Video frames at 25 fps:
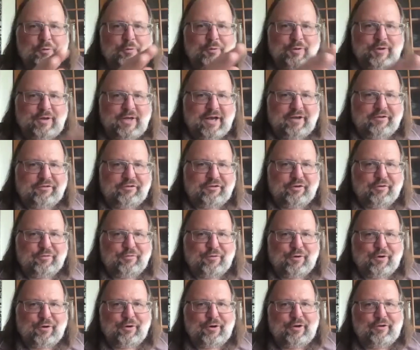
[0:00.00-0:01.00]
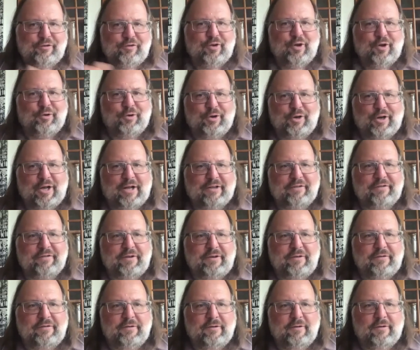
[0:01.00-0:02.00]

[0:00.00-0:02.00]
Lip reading: yes to furries, no to Nazis.